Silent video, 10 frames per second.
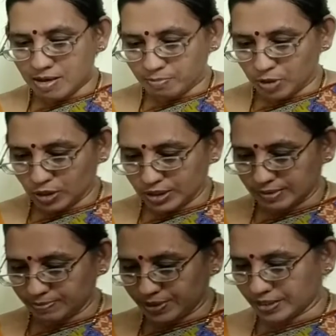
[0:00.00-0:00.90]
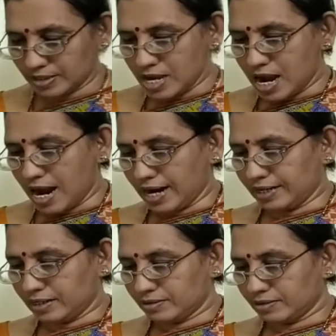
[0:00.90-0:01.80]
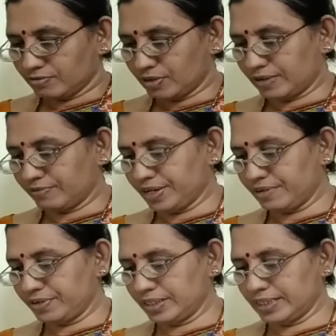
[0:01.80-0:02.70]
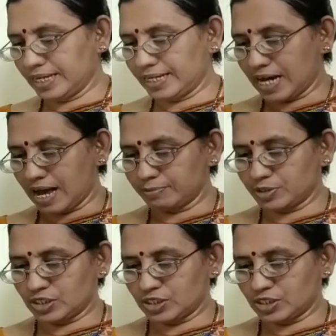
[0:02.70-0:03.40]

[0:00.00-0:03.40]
blossoms and were waving their arms